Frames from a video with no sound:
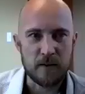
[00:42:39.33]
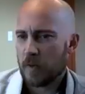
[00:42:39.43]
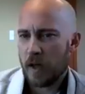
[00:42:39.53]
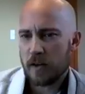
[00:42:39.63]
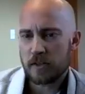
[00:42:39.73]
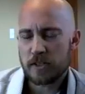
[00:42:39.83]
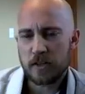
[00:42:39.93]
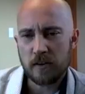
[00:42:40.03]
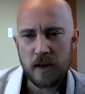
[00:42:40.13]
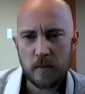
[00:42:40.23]
Yeah, you're
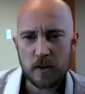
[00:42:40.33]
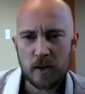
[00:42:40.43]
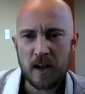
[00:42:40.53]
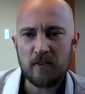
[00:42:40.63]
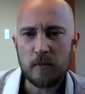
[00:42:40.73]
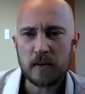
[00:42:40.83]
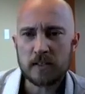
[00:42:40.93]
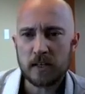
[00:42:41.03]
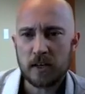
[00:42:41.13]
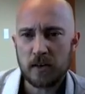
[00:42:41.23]
still able. The government
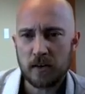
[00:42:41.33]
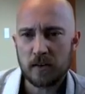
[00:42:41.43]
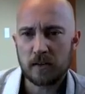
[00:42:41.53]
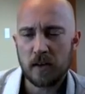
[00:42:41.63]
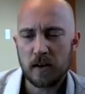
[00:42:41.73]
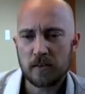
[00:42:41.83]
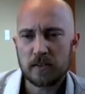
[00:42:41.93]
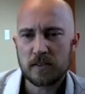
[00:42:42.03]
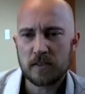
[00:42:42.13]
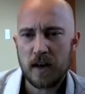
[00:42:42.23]
secured
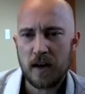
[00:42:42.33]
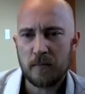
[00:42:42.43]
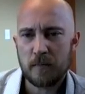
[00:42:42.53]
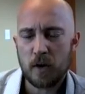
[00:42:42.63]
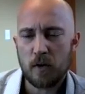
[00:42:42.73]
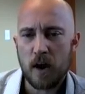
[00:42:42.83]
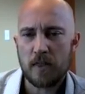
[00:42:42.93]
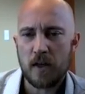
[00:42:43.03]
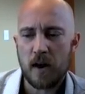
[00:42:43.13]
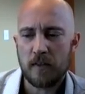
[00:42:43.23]
loans, on
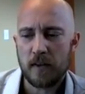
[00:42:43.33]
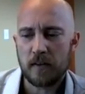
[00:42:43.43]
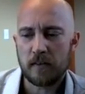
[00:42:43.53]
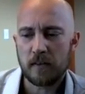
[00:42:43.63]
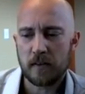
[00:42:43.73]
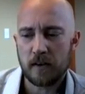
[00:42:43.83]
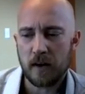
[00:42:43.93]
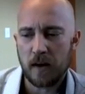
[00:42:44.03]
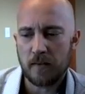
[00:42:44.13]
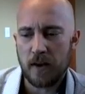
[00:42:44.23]
the
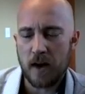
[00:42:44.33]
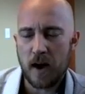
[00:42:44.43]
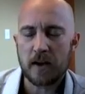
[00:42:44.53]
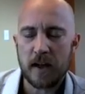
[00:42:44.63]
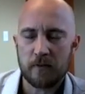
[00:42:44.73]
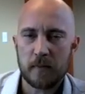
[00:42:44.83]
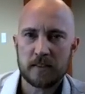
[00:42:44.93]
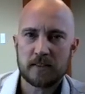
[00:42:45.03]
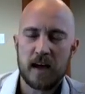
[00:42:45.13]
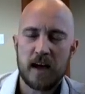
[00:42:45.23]

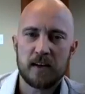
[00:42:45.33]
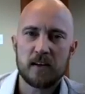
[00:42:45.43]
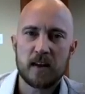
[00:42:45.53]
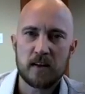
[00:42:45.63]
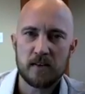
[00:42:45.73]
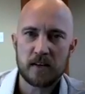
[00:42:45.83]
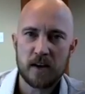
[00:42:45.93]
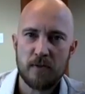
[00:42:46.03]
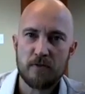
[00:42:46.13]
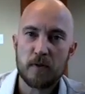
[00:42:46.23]
non-government side, you need
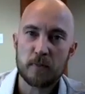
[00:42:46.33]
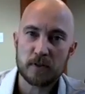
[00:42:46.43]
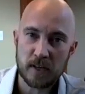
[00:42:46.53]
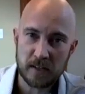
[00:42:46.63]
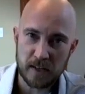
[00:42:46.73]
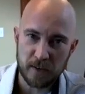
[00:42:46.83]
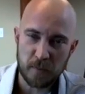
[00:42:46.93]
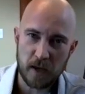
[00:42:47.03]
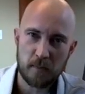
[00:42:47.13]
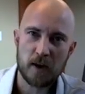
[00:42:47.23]
a 3% down
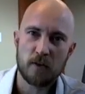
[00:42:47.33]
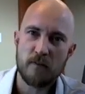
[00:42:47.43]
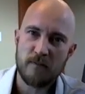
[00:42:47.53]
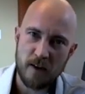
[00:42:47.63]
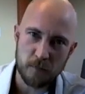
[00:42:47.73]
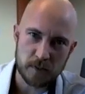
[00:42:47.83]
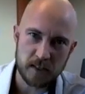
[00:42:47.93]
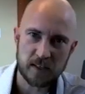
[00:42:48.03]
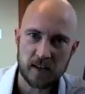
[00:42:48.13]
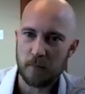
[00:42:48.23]
payment or a
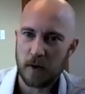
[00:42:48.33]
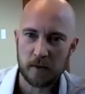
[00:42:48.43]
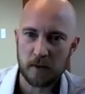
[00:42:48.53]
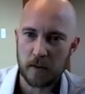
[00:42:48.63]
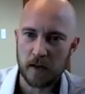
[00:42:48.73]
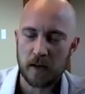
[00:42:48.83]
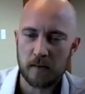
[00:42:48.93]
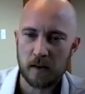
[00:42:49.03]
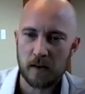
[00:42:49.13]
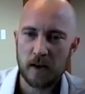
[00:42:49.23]
5% down payment, depending
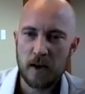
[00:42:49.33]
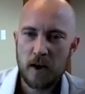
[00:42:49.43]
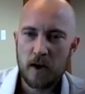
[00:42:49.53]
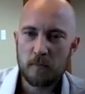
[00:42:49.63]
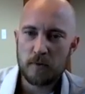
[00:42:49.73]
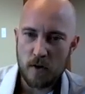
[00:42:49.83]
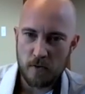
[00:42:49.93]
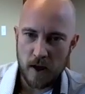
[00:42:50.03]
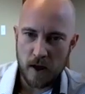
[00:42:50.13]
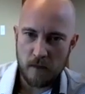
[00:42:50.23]
on the
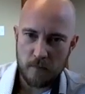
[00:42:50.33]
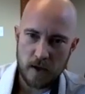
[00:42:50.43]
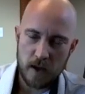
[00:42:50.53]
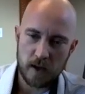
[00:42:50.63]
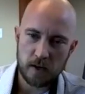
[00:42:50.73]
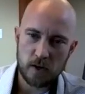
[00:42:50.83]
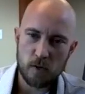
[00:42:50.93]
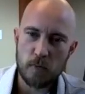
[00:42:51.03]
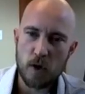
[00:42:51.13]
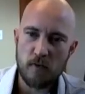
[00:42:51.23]
program and your
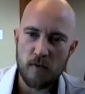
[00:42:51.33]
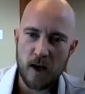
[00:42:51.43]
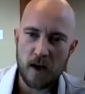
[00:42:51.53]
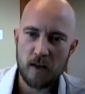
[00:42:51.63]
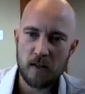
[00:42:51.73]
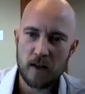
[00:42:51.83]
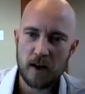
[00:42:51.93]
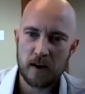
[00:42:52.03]
profile.